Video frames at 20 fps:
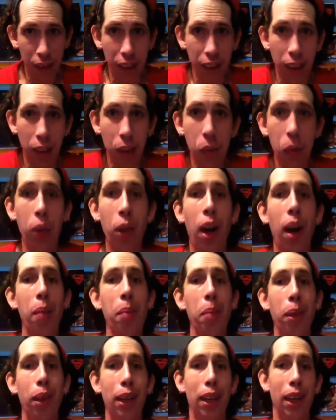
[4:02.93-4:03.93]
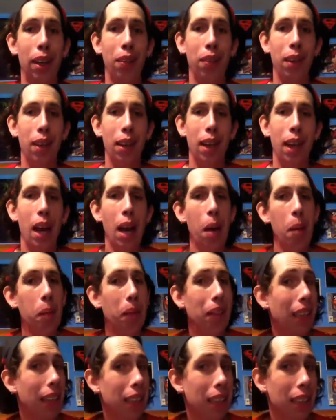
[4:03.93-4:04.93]
like you would not believe.
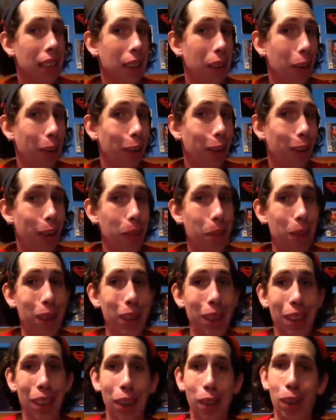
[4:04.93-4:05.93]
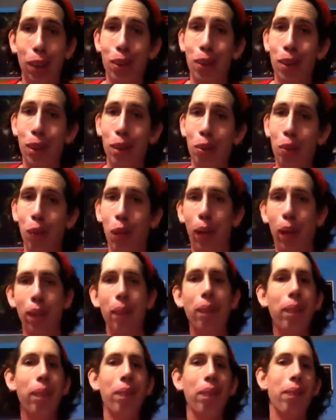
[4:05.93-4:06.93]
But that's not the look I'm particularly going
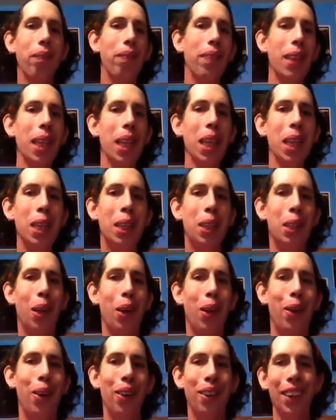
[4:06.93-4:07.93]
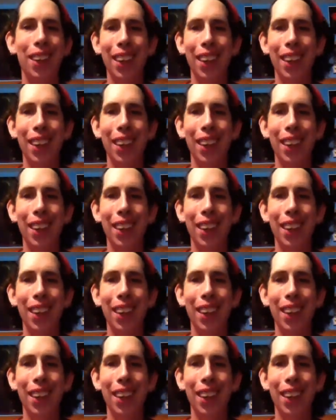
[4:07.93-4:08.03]
for. So